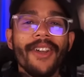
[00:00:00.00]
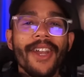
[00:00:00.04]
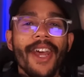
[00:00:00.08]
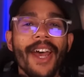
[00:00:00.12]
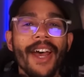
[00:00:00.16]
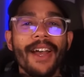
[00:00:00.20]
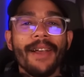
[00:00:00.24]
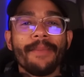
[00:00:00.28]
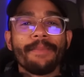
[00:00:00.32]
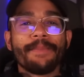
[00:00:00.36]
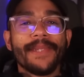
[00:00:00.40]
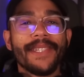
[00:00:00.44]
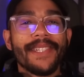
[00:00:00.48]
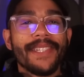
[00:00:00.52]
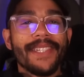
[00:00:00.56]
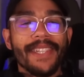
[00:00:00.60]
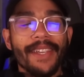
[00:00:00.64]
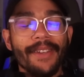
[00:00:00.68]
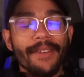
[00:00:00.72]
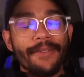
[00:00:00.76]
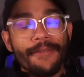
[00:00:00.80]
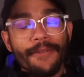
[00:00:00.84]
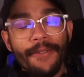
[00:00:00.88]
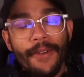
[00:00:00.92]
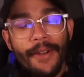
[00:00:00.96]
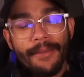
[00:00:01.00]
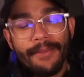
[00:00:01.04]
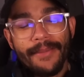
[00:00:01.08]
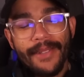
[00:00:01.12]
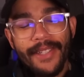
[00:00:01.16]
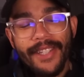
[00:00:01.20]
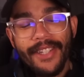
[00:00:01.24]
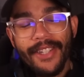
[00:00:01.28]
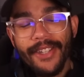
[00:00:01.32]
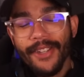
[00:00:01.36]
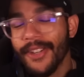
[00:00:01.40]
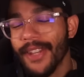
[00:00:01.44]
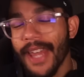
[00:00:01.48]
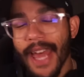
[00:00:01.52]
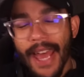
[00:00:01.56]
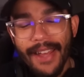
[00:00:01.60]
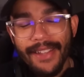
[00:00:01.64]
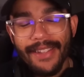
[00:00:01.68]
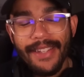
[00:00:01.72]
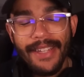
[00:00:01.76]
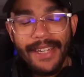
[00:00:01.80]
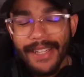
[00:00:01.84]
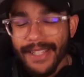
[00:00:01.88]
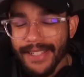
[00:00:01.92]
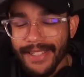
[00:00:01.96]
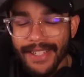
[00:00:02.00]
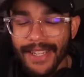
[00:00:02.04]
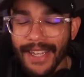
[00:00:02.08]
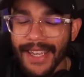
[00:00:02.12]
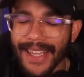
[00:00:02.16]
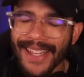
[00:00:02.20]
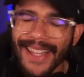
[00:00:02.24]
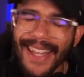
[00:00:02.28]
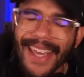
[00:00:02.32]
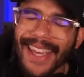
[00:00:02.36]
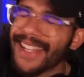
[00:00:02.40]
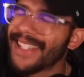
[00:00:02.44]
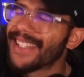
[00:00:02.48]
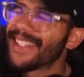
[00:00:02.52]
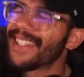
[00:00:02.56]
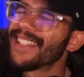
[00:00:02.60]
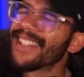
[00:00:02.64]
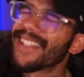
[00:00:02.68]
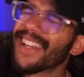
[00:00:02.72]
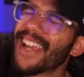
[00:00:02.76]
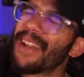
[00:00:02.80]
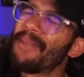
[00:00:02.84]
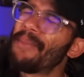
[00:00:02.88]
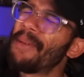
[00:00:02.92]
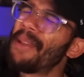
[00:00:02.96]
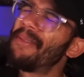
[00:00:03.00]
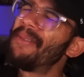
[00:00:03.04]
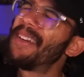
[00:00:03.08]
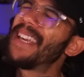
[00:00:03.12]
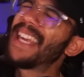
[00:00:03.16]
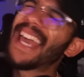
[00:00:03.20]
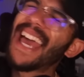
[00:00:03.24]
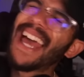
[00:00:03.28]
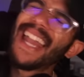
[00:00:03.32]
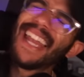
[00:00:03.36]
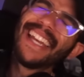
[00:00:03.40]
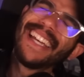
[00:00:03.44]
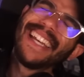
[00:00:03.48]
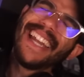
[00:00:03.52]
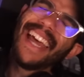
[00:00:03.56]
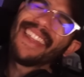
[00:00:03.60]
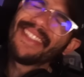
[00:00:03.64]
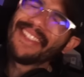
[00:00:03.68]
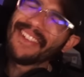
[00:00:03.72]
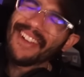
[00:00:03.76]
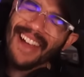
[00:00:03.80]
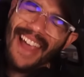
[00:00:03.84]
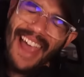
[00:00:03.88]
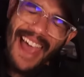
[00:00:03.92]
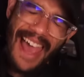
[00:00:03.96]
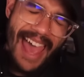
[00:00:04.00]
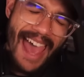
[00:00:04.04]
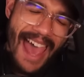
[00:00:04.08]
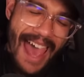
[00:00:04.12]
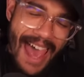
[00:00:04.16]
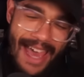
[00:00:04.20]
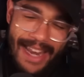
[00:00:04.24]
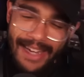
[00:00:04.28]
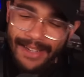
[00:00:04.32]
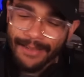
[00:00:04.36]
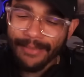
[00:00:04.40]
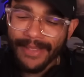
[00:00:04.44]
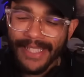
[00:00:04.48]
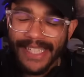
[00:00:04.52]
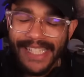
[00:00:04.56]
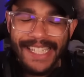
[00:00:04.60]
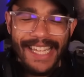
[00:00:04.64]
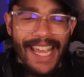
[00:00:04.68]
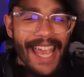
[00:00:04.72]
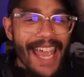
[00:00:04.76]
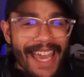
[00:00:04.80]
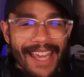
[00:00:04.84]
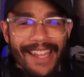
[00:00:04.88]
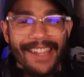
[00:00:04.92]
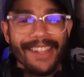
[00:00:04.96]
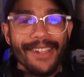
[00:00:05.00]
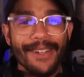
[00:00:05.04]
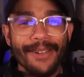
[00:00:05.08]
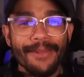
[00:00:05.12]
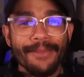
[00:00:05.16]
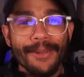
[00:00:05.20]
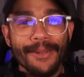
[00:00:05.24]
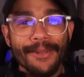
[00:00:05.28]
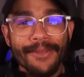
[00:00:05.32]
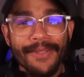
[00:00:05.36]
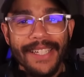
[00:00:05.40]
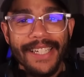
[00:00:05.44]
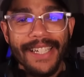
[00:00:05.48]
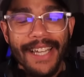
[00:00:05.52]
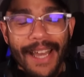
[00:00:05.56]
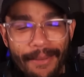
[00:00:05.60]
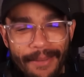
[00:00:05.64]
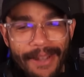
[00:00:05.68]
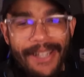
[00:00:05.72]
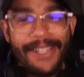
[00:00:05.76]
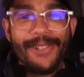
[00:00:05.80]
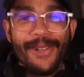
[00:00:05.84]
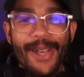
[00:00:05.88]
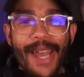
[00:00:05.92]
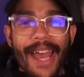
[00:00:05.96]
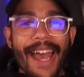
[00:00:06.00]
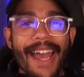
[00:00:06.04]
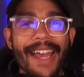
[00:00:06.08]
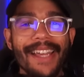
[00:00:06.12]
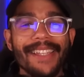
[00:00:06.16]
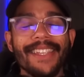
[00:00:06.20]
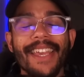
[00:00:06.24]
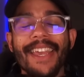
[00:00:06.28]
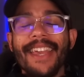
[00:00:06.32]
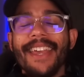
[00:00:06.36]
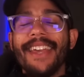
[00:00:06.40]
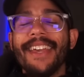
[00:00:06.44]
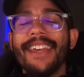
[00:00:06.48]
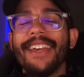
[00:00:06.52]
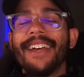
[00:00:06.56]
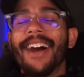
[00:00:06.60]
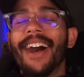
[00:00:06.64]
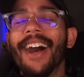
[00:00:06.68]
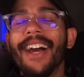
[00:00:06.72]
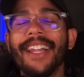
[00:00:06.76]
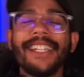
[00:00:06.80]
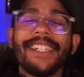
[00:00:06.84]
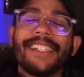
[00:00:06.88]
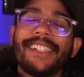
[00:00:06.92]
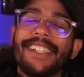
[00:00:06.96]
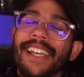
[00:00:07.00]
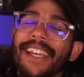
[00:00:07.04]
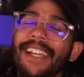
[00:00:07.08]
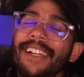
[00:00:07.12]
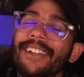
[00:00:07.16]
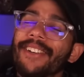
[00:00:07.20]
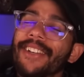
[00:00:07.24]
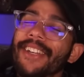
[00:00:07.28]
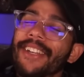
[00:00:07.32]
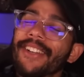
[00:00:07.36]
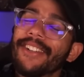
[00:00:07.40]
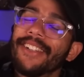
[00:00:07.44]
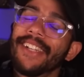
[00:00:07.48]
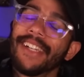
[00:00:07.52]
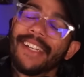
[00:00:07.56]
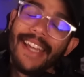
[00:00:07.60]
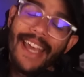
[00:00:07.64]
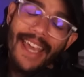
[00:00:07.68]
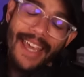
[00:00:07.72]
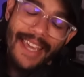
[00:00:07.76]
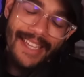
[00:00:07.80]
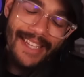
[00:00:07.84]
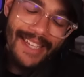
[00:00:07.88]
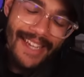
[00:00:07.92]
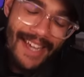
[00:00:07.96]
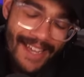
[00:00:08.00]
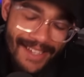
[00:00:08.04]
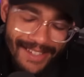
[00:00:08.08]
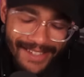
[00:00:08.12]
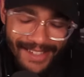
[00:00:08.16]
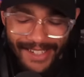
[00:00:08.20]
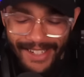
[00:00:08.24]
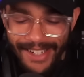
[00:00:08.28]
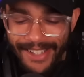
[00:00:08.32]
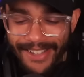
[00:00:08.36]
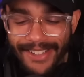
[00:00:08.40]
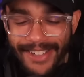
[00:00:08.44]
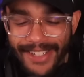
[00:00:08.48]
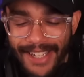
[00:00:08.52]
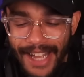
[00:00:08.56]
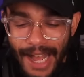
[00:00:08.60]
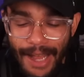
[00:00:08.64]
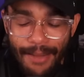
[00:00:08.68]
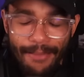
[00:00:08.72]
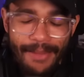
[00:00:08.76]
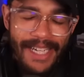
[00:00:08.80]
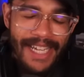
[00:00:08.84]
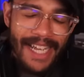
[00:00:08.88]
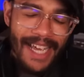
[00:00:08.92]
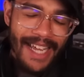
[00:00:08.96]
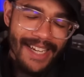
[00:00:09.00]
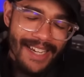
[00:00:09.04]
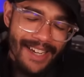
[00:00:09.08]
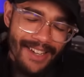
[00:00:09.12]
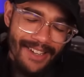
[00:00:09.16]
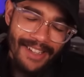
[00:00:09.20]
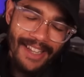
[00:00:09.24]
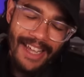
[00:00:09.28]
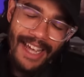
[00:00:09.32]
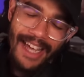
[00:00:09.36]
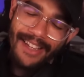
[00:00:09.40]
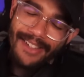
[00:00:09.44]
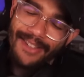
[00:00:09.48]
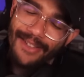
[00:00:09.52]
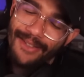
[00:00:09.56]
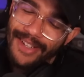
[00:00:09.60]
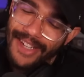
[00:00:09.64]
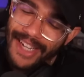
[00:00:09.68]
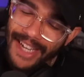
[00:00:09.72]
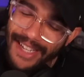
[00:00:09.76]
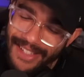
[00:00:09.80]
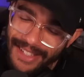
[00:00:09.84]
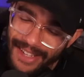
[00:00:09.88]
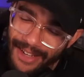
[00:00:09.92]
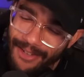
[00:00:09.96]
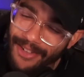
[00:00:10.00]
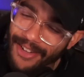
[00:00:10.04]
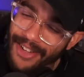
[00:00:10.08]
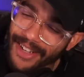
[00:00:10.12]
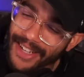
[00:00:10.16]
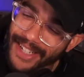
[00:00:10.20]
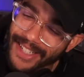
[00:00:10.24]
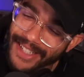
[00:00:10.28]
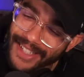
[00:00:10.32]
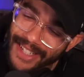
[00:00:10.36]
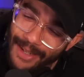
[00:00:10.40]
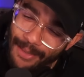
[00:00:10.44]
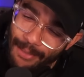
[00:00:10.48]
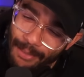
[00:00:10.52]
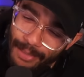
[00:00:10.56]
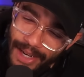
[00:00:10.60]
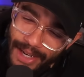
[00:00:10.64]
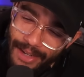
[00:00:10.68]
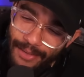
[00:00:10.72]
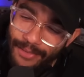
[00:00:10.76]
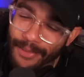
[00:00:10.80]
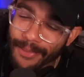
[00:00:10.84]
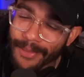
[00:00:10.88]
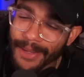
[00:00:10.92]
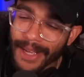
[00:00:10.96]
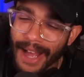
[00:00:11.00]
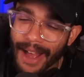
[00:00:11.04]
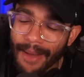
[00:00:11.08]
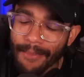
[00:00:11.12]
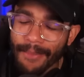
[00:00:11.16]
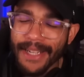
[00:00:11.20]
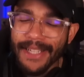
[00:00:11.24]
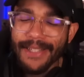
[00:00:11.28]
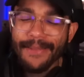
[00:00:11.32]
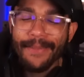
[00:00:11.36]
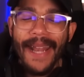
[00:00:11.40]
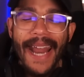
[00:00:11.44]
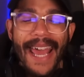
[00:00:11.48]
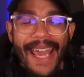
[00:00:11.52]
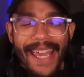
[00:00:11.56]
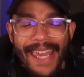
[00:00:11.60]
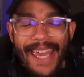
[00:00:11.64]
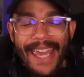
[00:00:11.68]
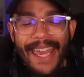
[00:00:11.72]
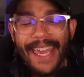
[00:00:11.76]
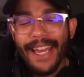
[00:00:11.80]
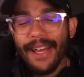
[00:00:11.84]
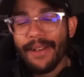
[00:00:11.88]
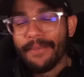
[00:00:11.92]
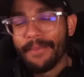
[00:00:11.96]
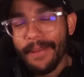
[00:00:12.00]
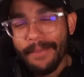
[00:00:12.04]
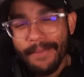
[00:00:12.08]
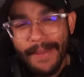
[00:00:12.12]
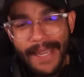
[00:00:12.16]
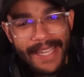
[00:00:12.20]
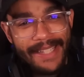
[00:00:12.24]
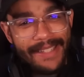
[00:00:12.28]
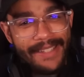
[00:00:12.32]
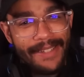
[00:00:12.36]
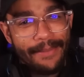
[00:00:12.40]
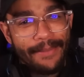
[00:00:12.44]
Ups from 2010. Ladies and gentlemen, we got another Adam Sandler movie coming at you guys on the channel here today. And yes, another comedy. I know last week I said we were going to take a break from comedies, but I can't help it, man.